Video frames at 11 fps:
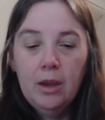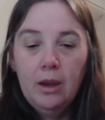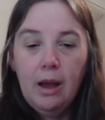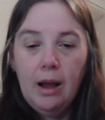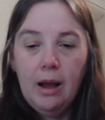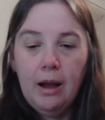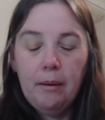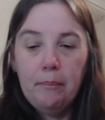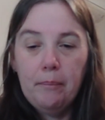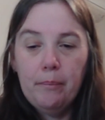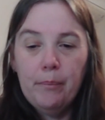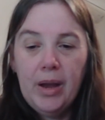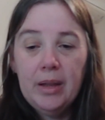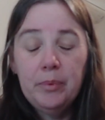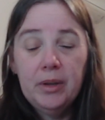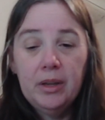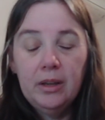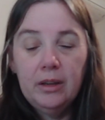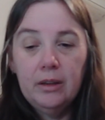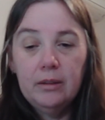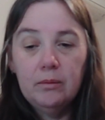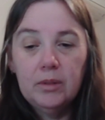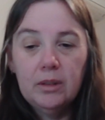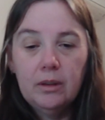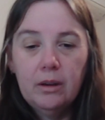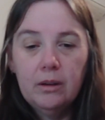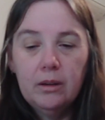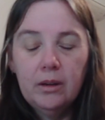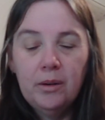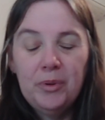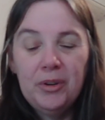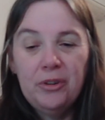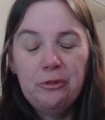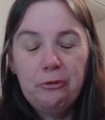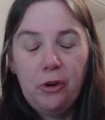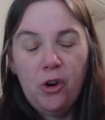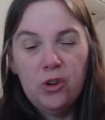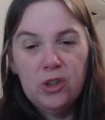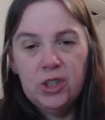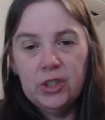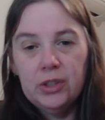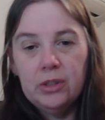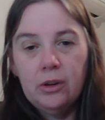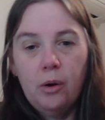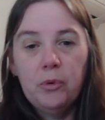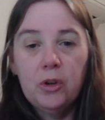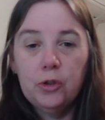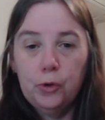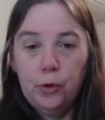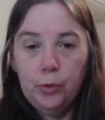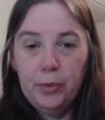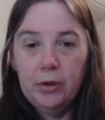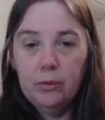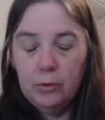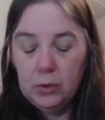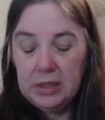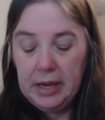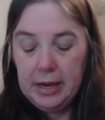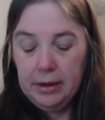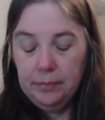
maybe a bit of ocean, I'm not sure, but we'll see.